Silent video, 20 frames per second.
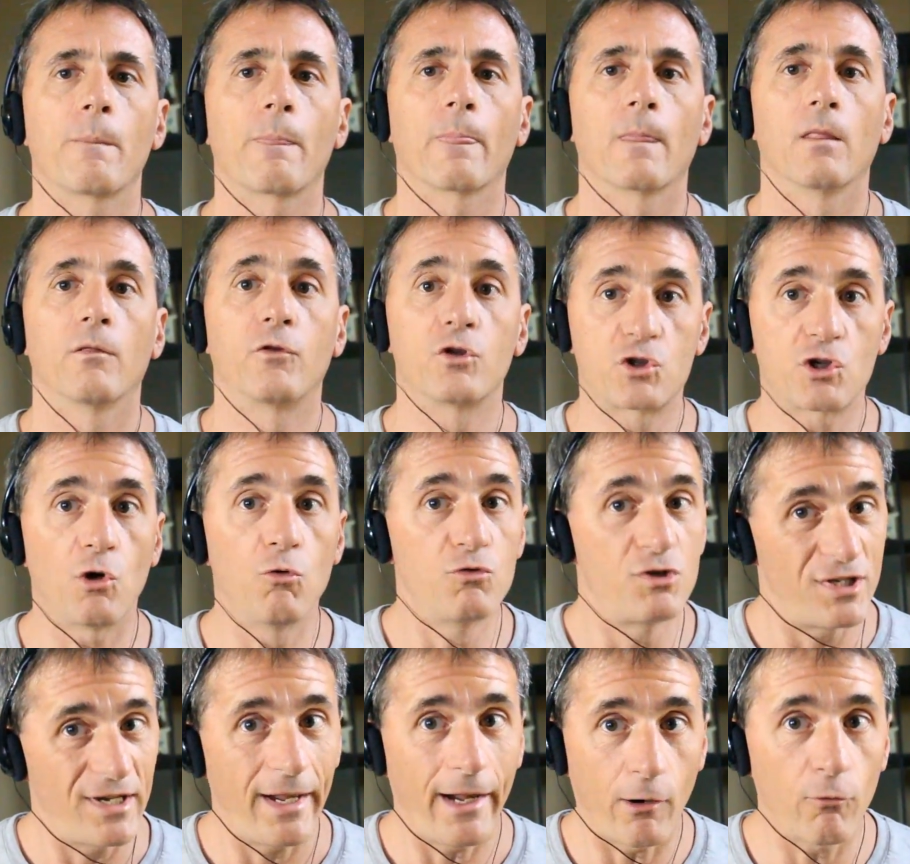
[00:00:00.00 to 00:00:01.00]
to show
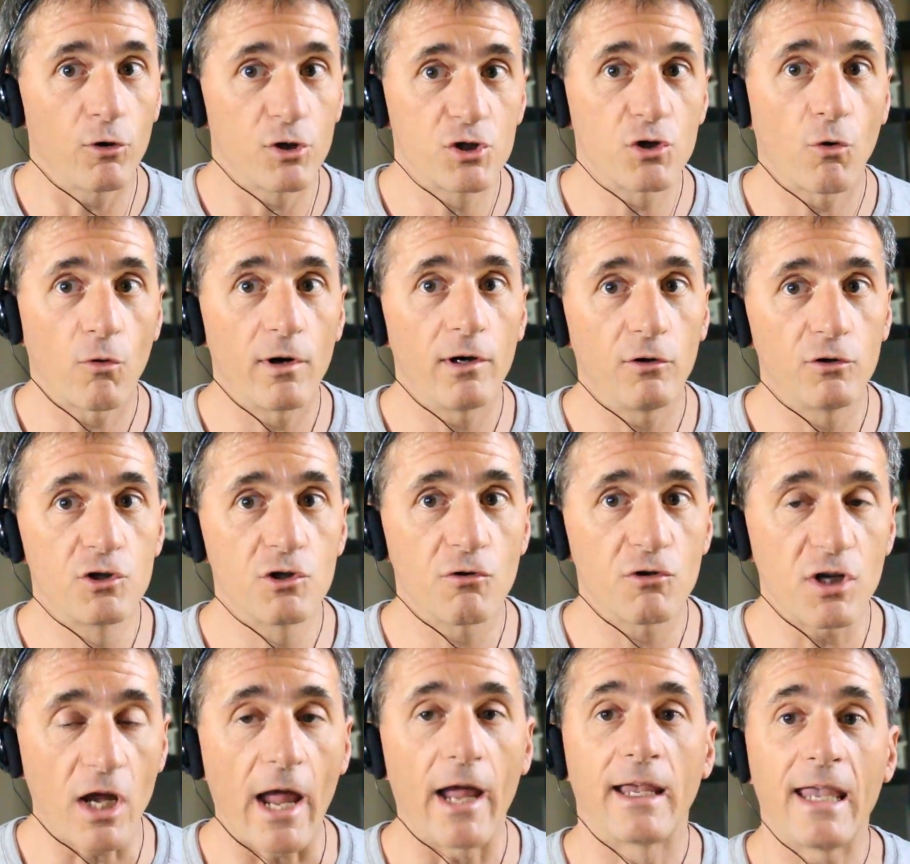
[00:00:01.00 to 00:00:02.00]
territorial
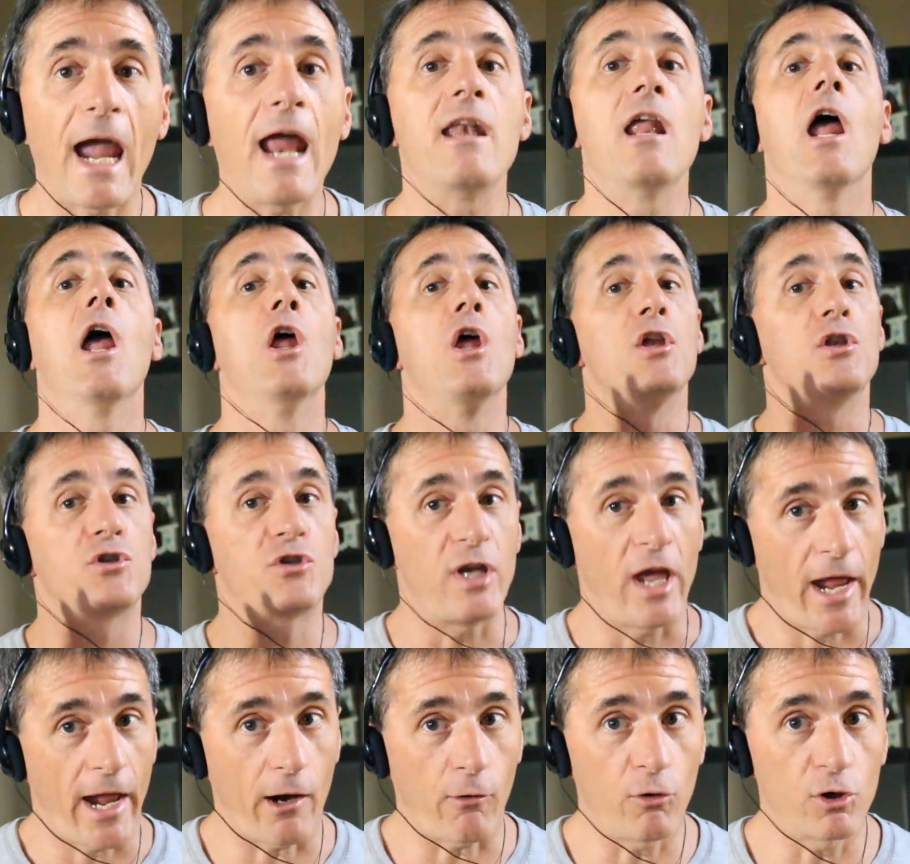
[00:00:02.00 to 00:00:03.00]
jurisdiction. Again,
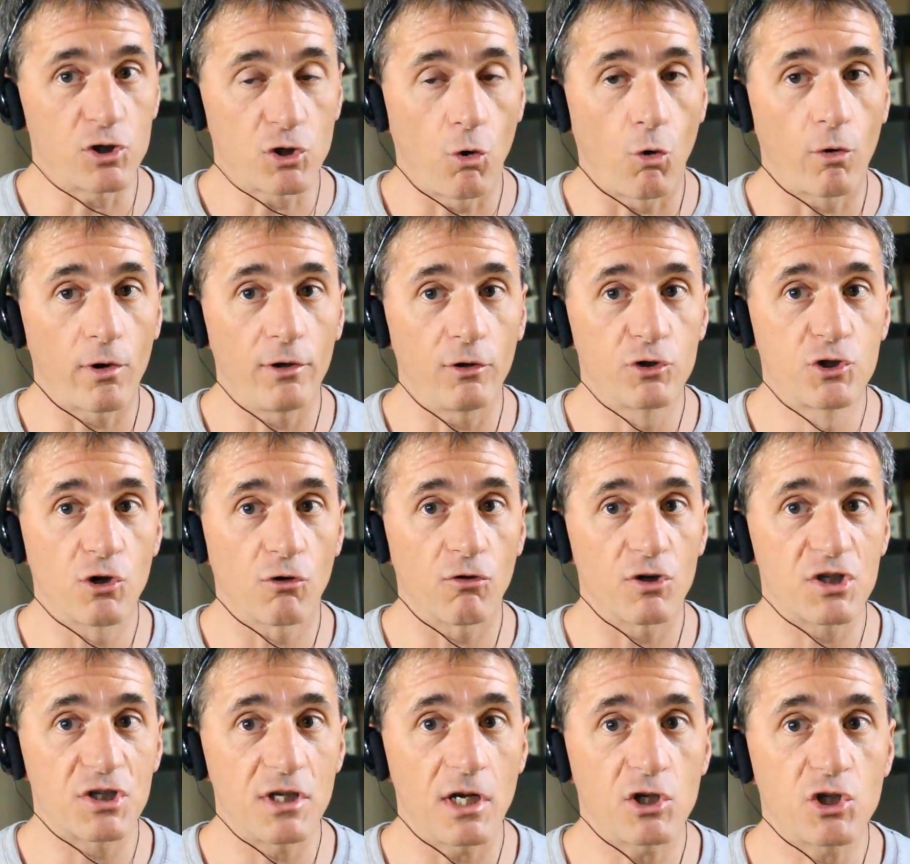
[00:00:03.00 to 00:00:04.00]
territorial
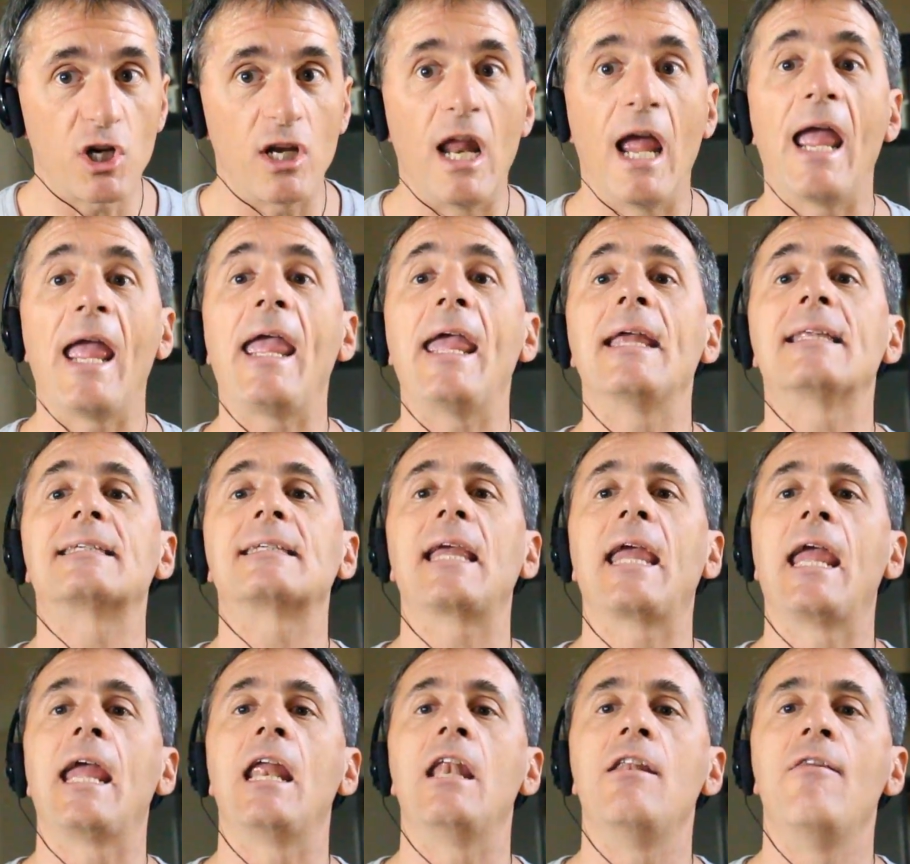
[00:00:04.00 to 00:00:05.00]
jurisdiction. It's
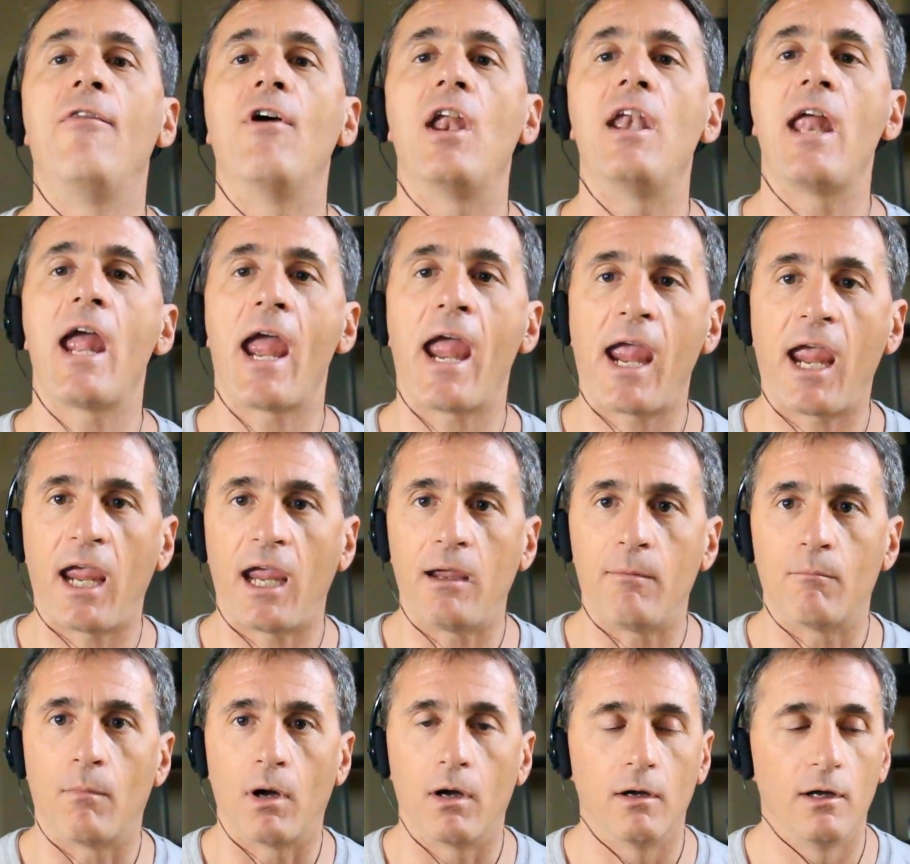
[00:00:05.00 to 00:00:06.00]
in the
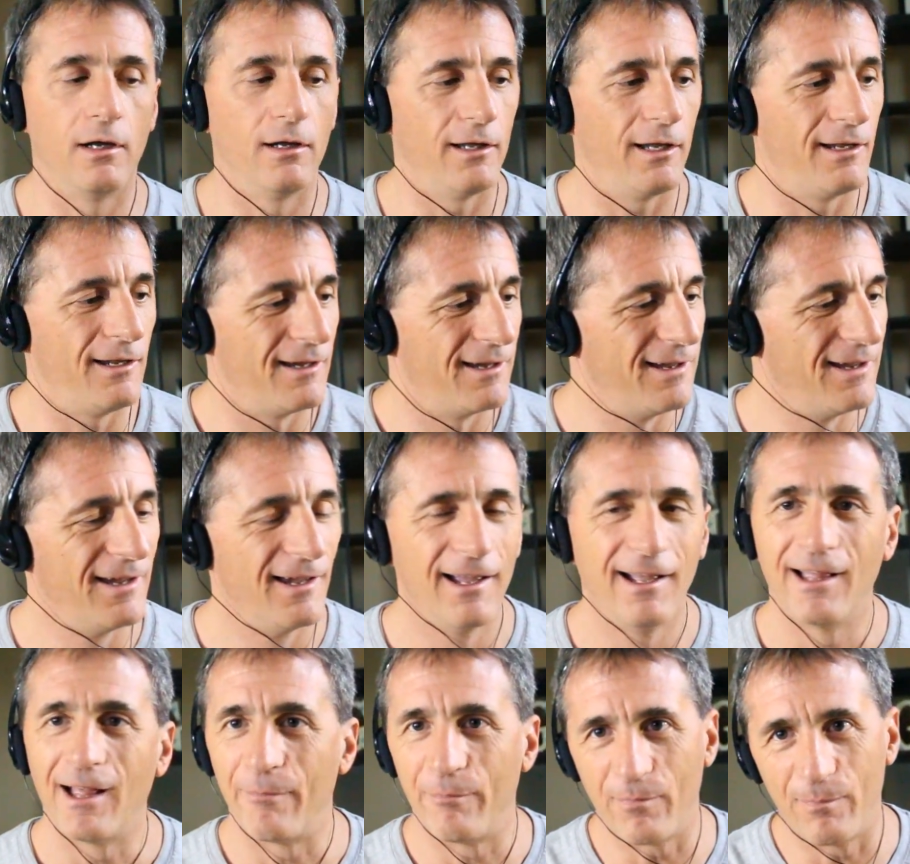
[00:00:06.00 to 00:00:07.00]
name.
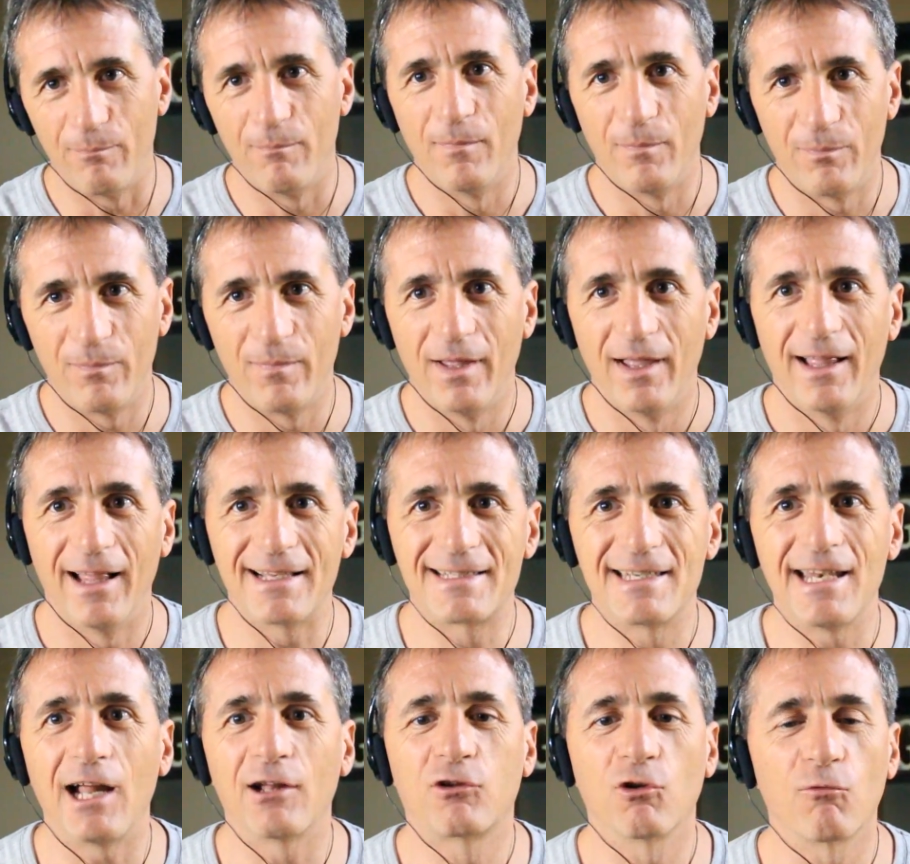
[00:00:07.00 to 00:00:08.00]
Correct. That's
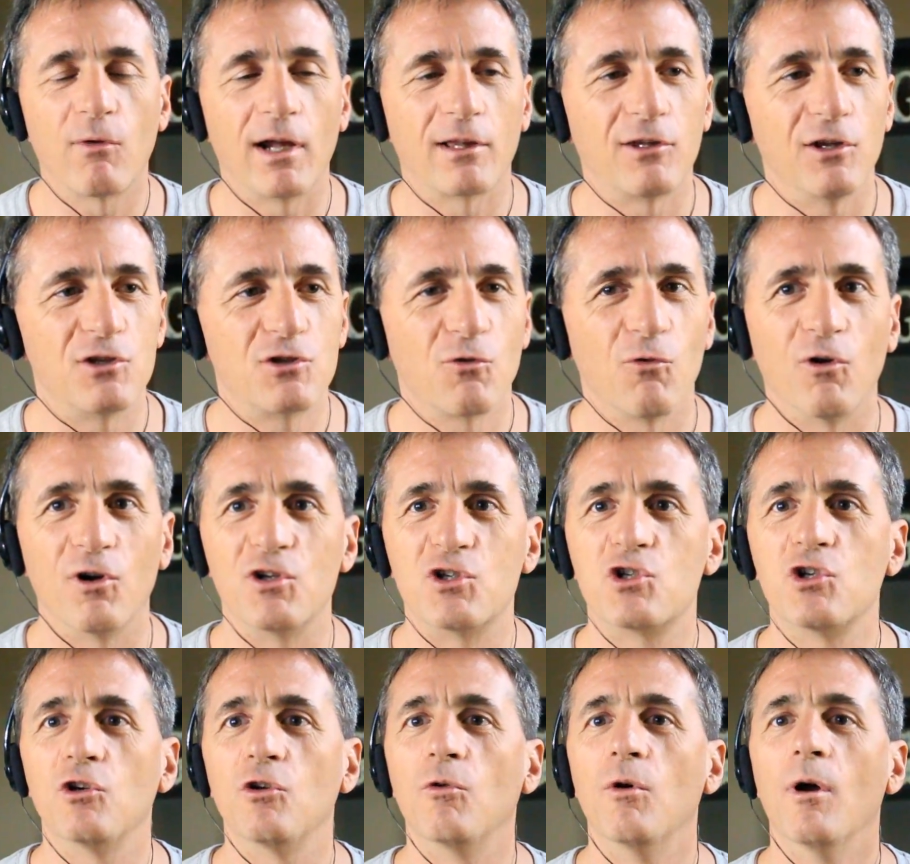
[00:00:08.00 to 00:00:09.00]
not directed towards
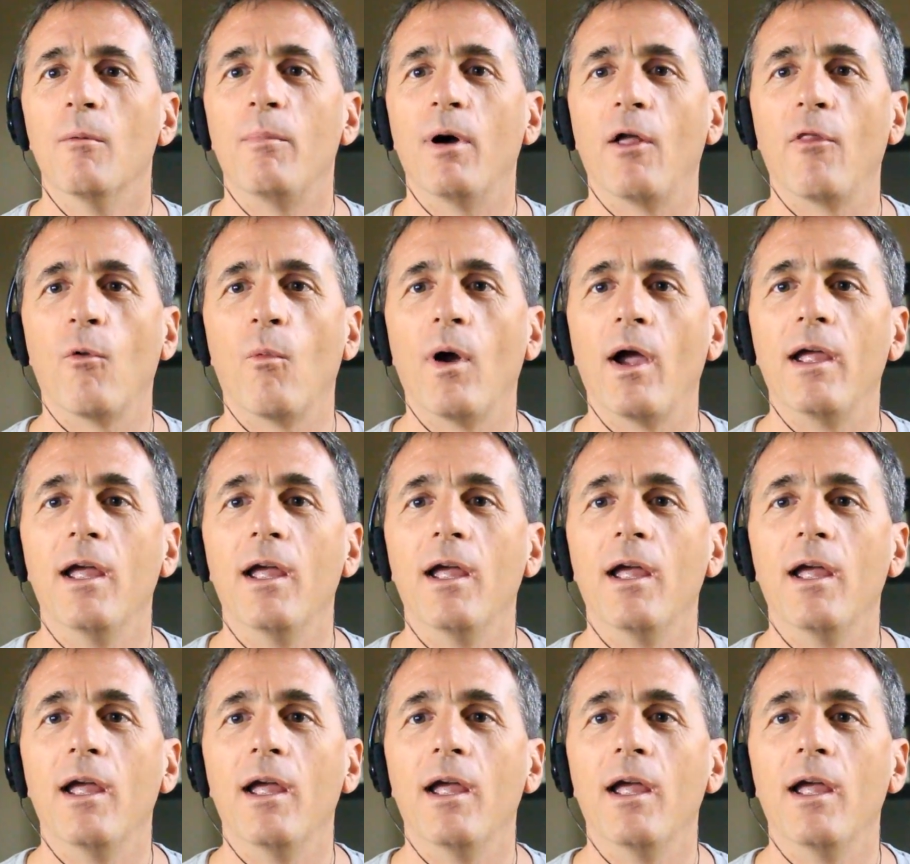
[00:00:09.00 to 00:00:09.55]
you, by the way.